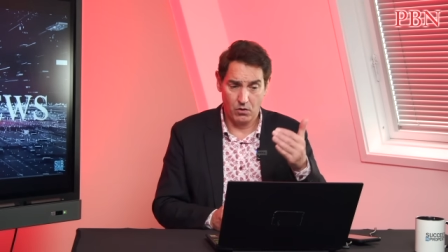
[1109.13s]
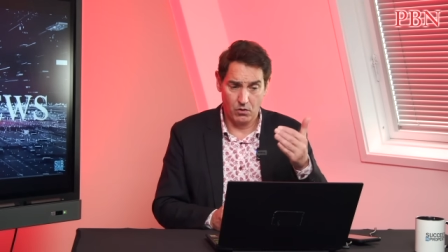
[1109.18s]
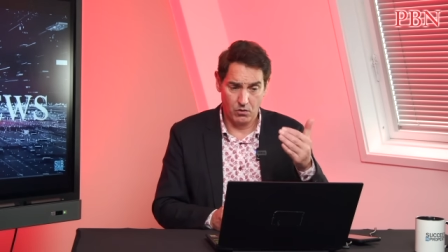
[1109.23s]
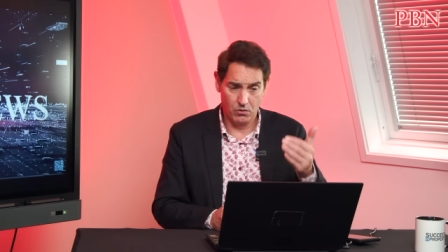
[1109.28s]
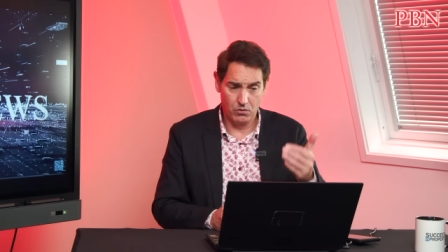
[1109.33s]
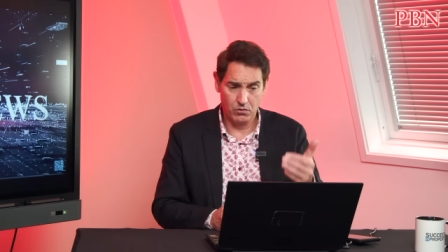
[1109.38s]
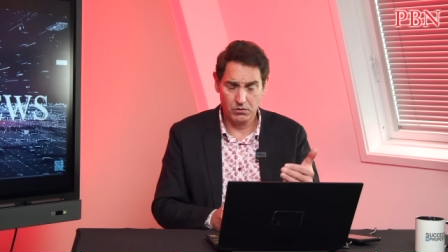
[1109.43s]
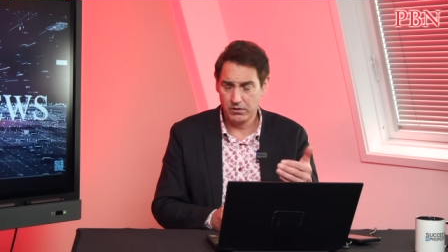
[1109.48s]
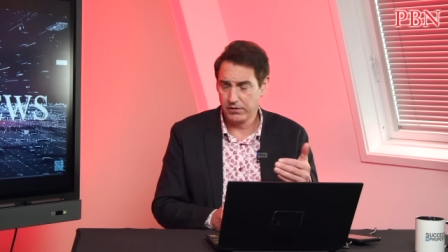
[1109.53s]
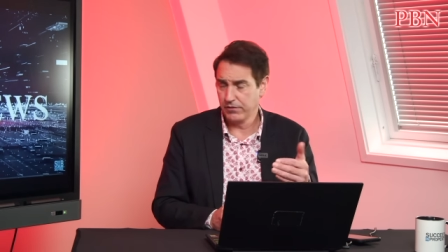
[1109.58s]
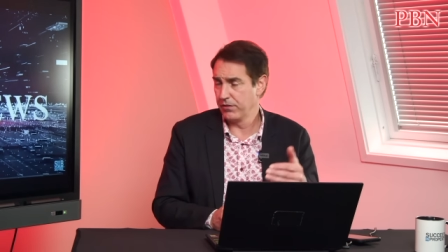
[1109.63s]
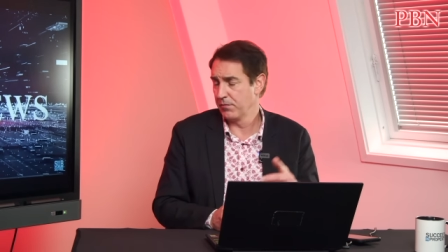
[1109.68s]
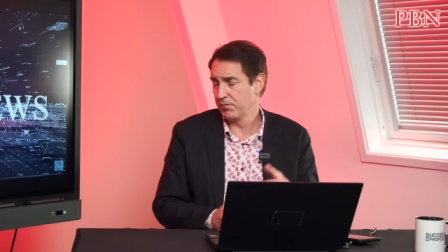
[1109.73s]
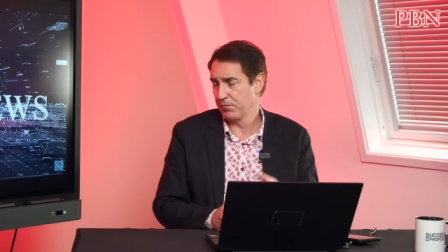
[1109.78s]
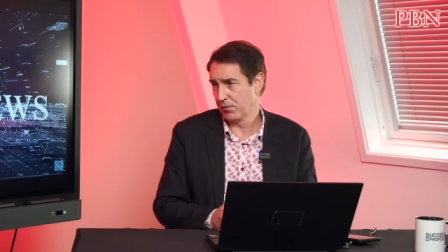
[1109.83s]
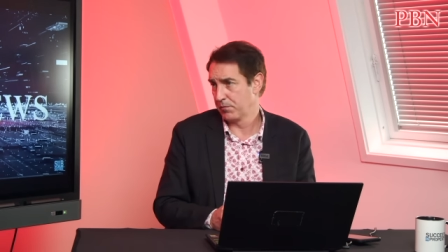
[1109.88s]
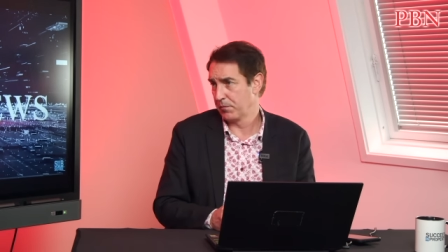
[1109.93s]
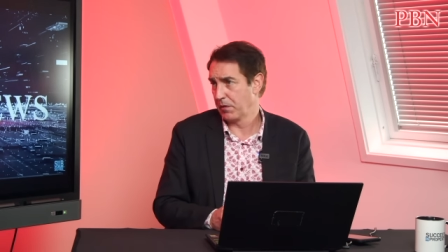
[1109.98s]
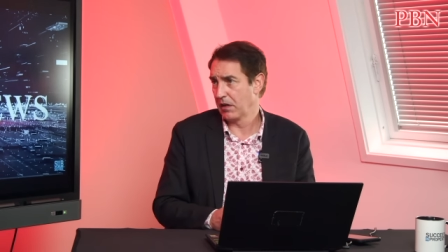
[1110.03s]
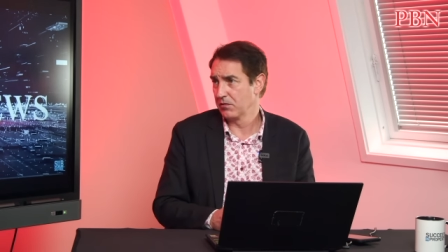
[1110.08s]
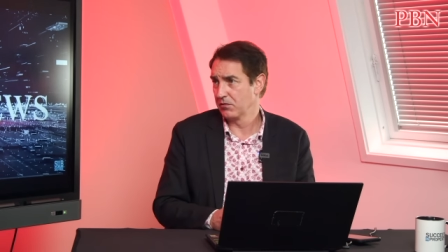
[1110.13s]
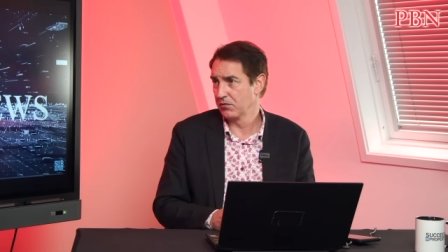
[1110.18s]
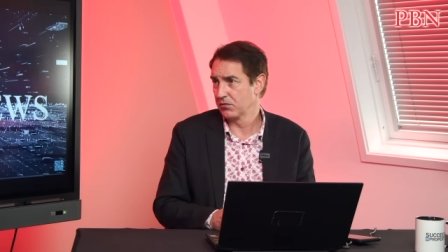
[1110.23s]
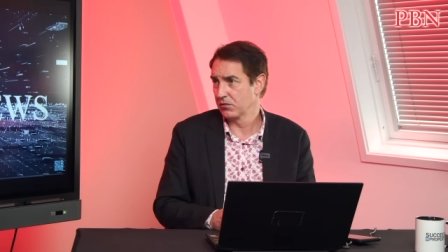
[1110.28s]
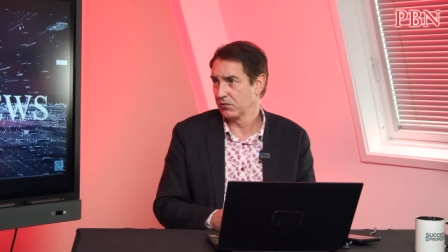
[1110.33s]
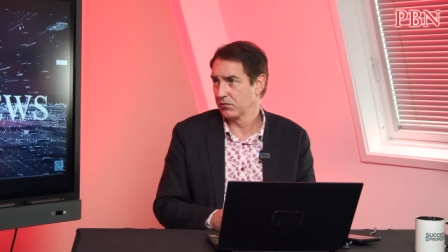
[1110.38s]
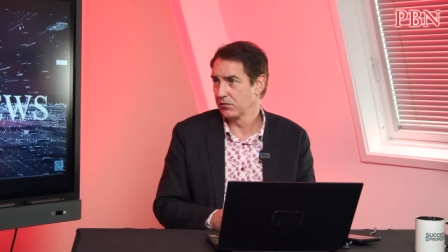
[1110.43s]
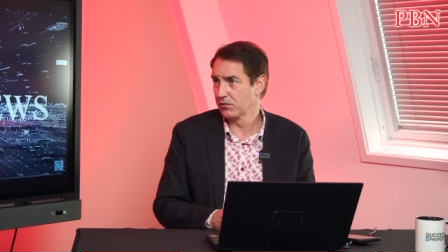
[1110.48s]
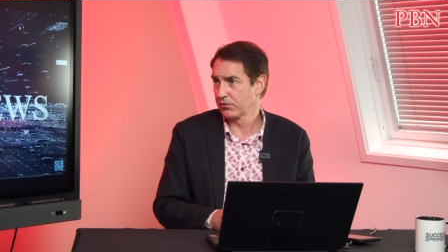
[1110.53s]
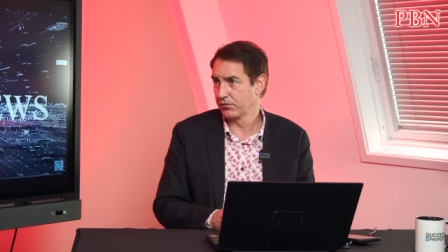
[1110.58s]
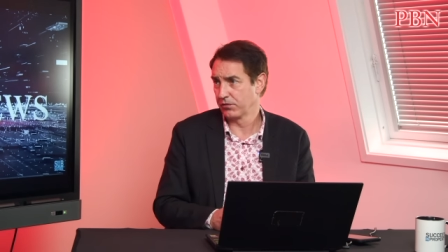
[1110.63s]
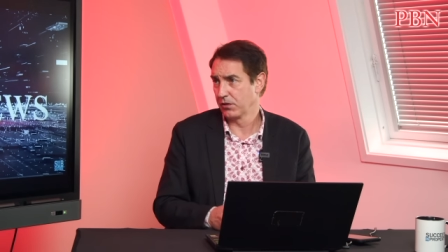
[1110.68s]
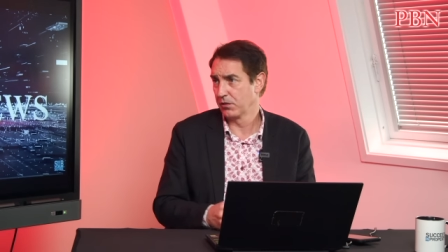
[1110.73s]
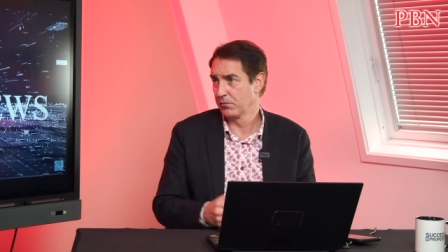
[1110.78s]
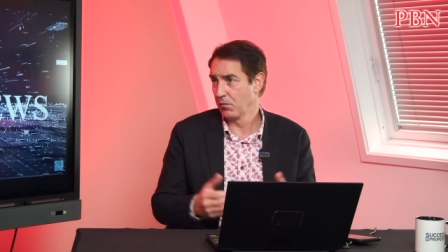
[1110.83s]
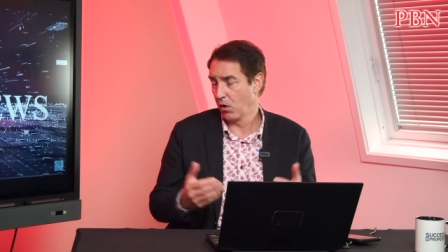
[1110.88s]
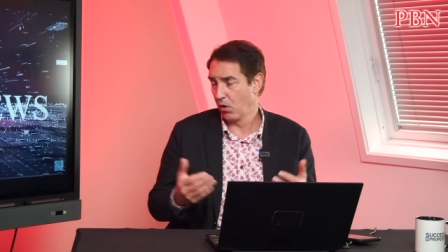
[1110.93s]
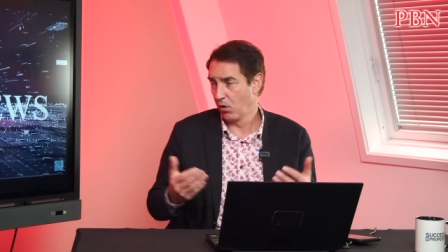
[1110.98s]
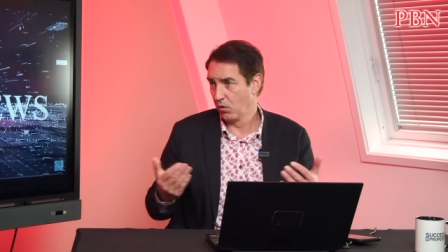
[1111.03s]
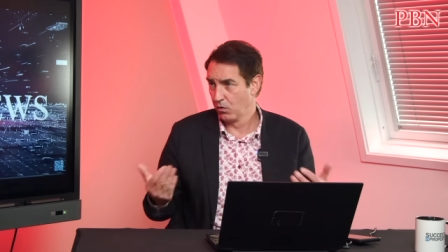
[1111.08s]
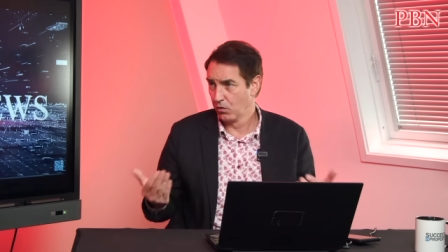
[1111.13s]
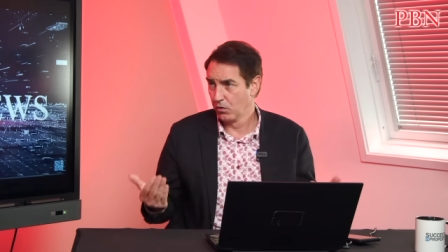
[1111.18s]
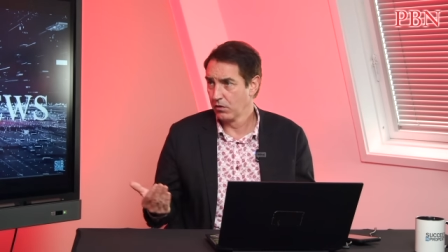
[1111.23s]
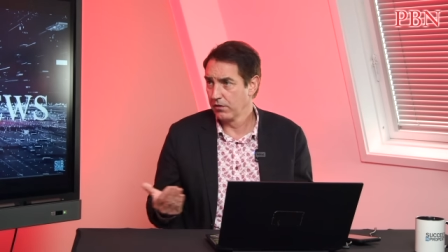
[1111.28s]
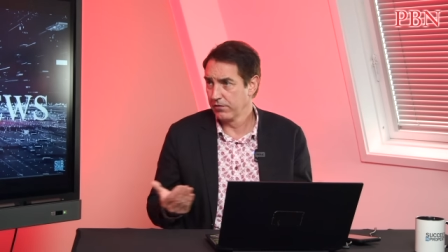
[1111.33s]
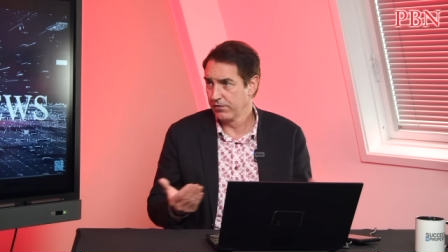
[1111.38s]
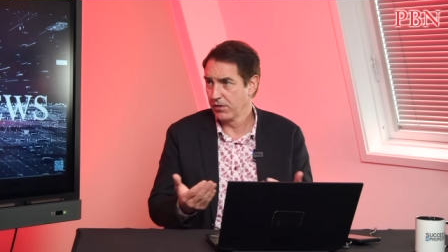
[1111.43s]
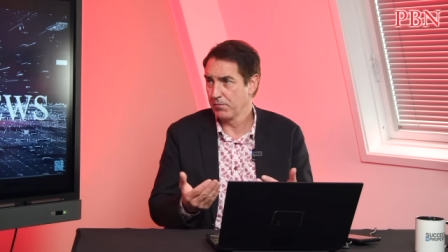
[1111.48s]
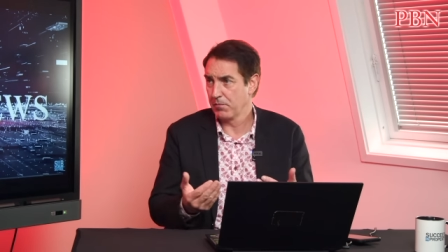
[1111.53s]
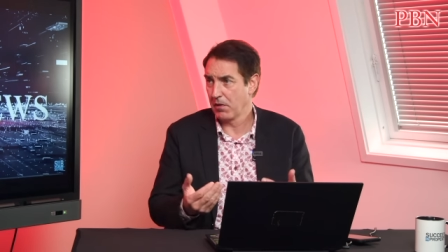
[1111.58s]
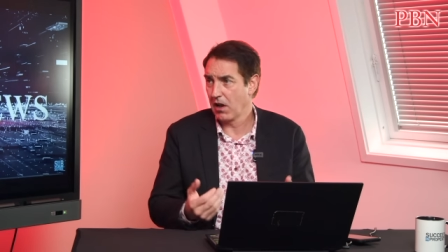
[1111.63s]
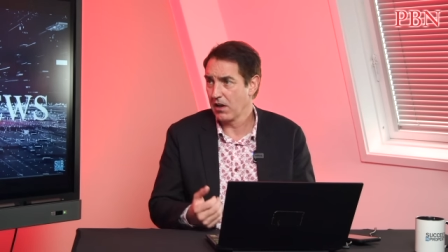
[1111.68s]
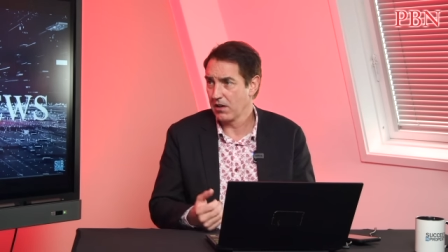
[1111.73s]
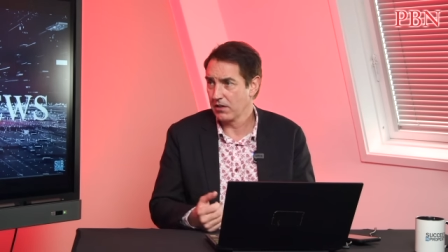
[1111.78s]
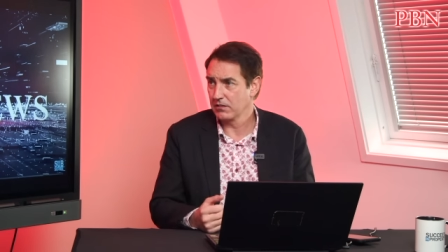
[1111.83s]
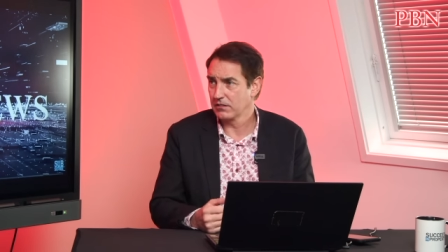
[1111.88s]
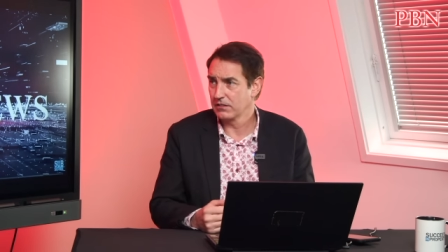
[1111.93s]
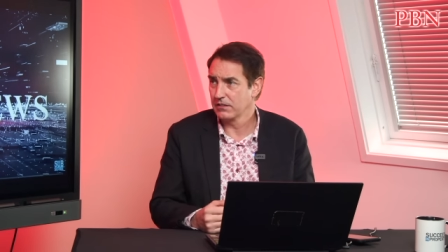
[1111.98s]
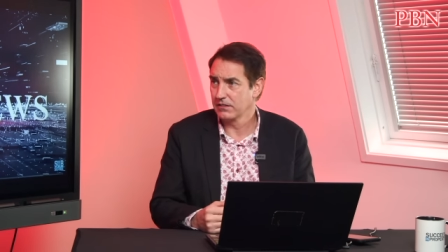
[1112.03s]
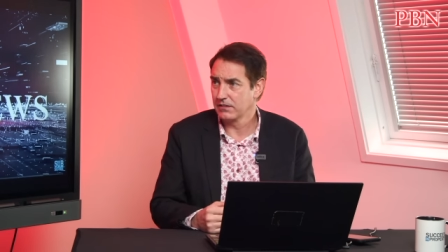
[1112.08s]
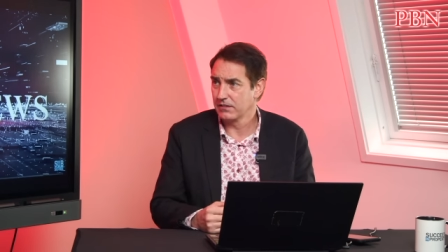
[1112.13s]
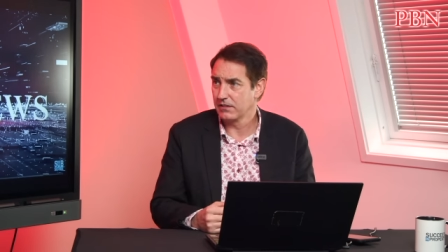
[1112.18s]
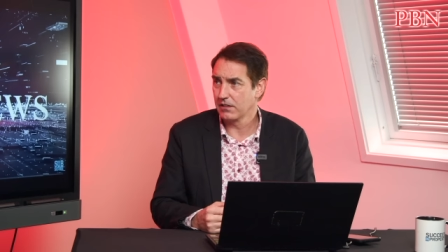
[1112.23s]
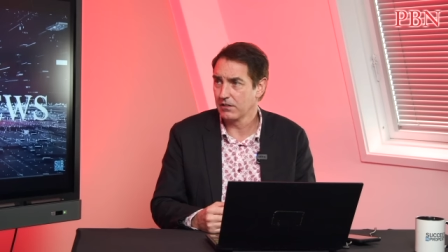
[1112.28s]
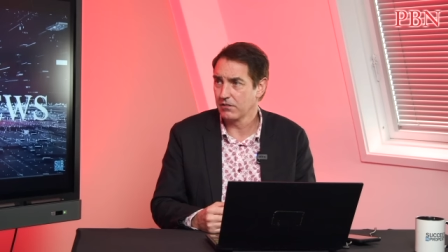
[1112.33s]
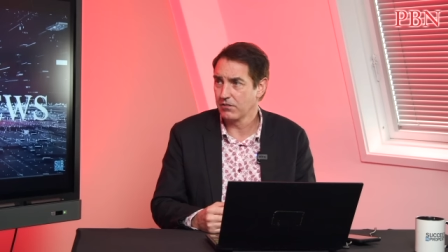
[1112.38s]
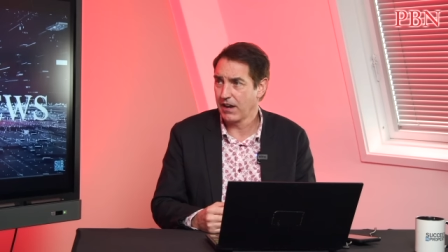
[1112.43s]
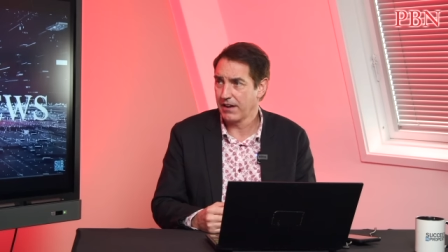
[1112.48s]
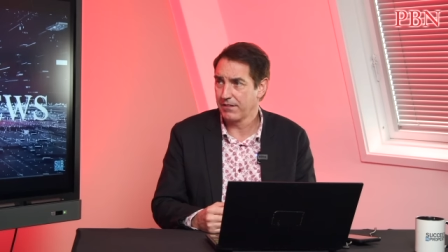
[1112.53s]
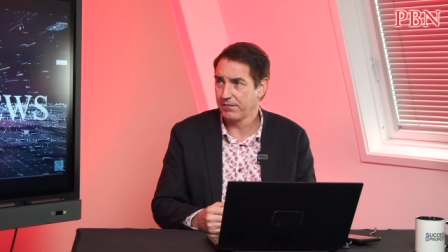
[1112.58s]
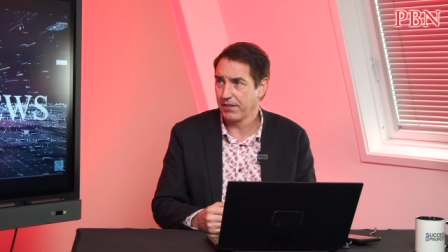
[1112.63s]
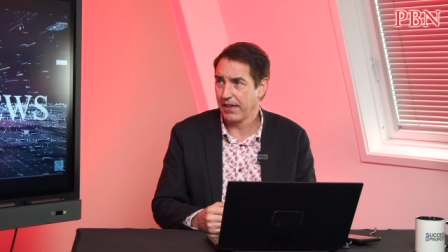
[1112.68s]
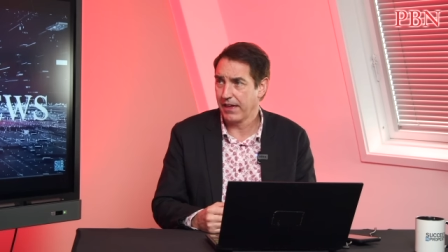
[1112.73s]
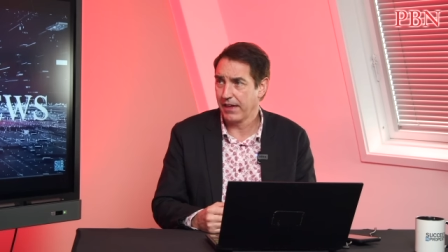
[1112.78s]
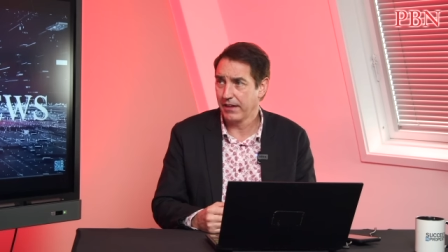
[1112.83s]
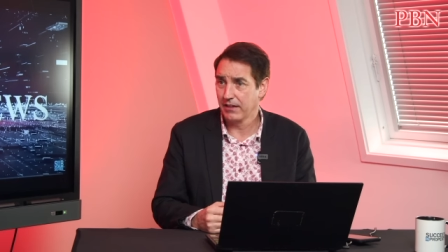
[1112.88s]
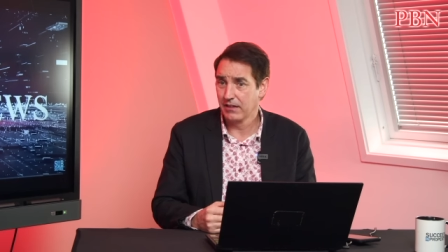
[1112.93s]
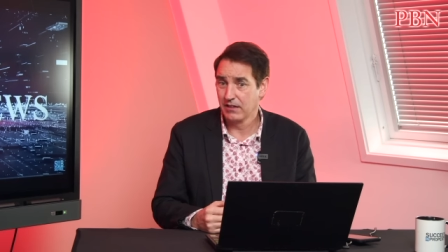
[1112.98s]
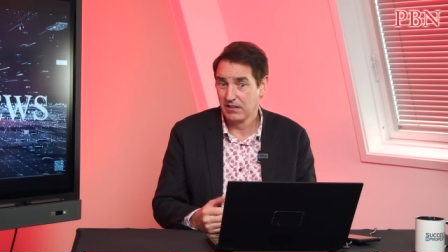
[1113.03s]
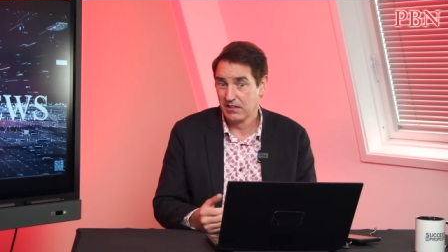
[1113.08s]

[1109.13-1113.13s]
all of the proposals from all of the parties that are out there